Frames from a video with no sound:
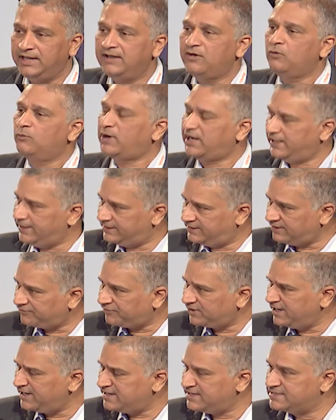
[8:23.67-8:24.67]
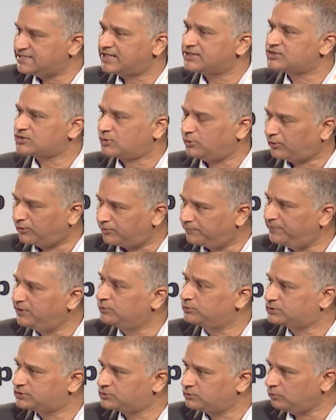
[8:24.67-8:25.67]
while it definitely does
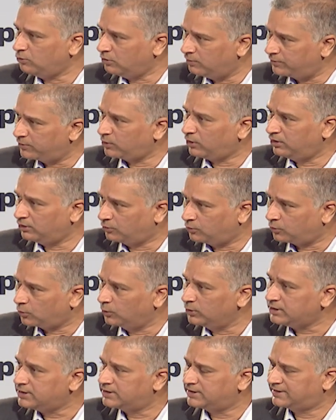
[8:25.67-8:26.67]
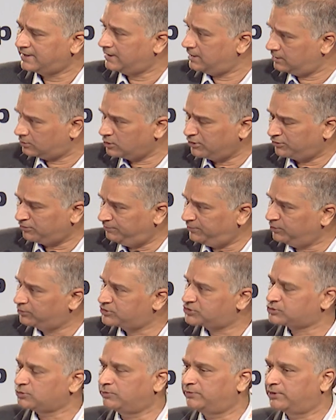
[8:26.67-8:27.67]
contribute to overall growth, it contributes
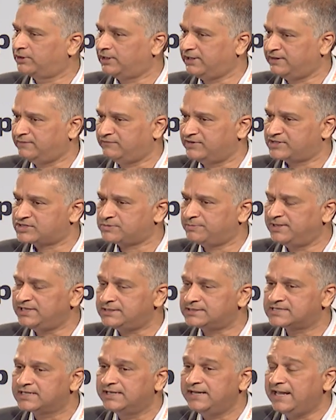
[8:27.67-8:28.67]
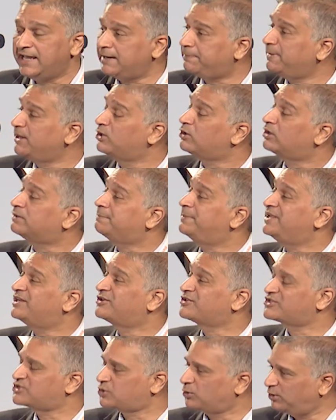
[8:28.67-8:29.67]
to overall investment, it may not be
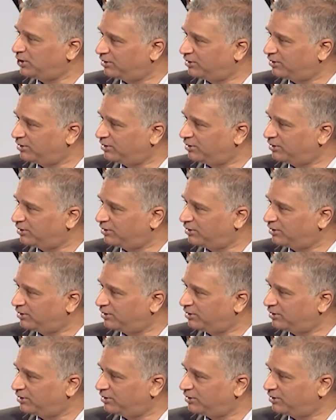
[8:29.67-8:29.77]
the sole